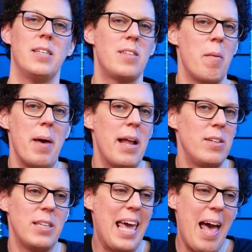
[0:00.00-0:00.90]
Some
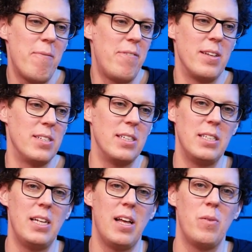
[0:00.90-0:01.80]
pedals are cat fuzzes,
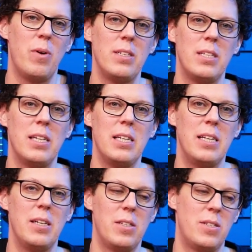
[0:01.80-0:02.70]
you know, the ones that
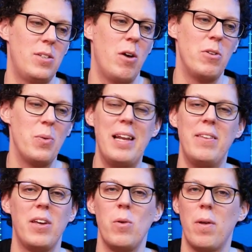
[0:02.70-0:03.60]
just don't do
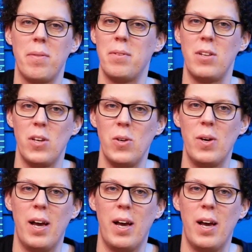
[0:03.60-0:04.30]
anything you want them to do,